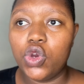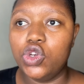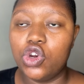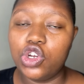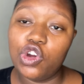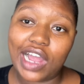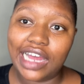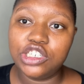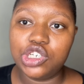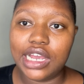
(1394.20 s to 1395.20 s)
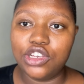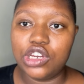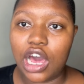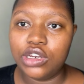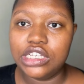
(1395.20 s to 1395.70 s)
you know, your country and
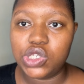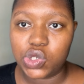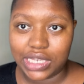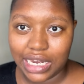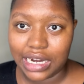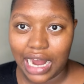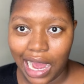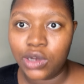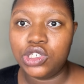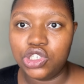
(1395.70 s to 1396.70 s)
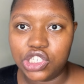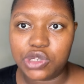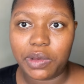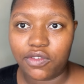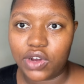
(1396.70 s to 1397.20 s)
you now need to get it out. You
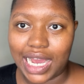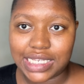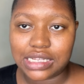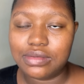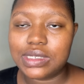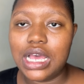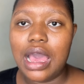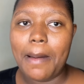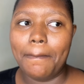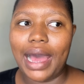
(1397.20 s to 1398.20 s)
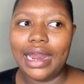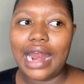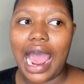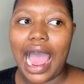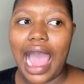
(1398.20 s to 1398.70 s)
need to pay for customs.
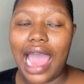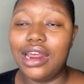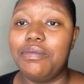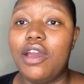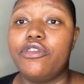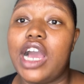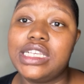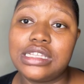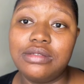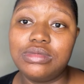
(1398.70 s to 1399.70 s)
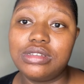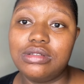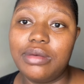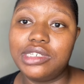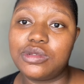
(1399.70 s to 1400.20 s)
But I didn't pay for
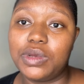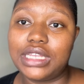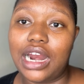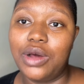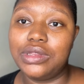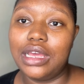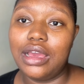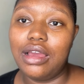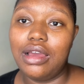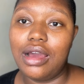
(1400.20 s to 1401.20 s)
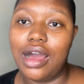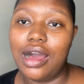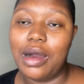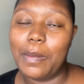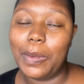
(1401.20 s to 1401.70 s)
customs. Let me just put that out there.
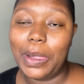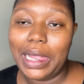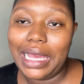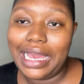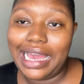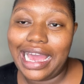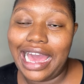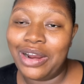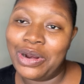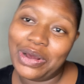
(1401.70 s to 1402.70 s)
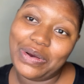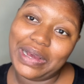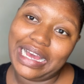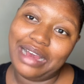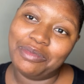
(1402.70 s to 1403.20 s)
Um, I don't know.
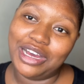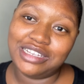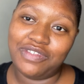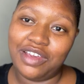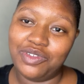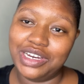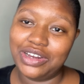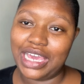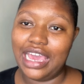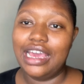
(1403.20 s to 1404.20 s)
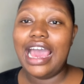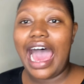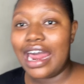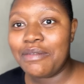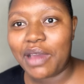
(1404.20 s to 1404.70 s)
I'm God's favorite. Okay.
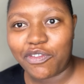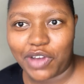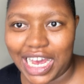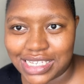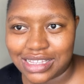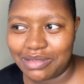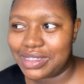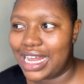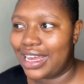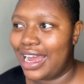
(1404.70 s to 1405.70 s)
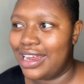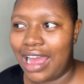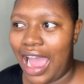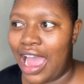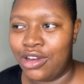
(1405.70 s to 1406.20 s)
I didn't pay for customs. Like I,
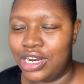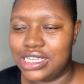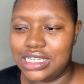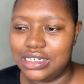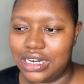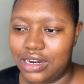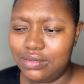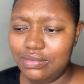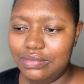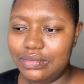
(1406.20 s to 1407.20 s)
I, I honestly did.